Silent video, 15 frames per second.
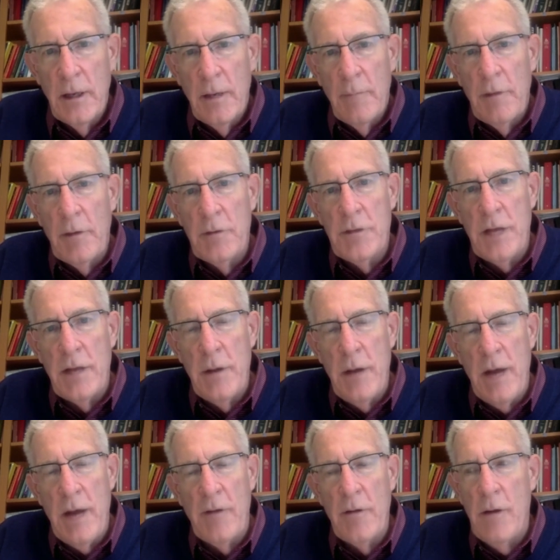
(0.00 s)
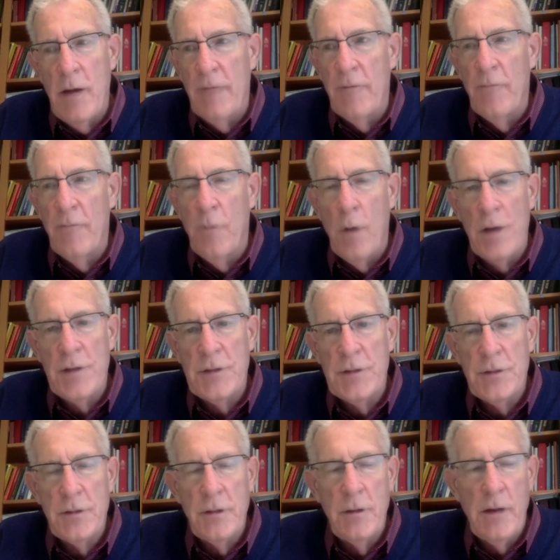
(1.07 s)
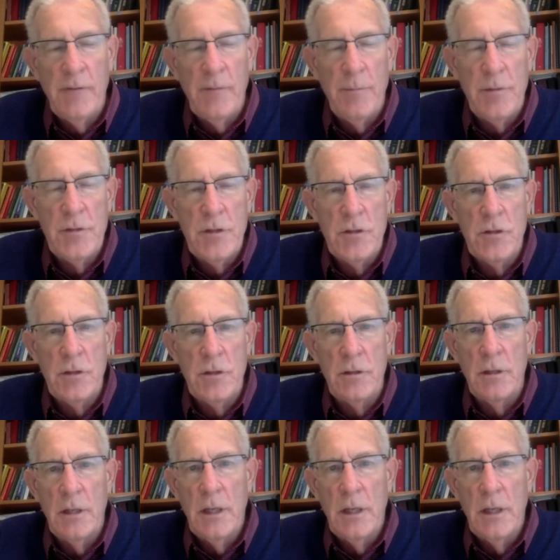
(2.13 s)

because you have a voice, you have a position. Right.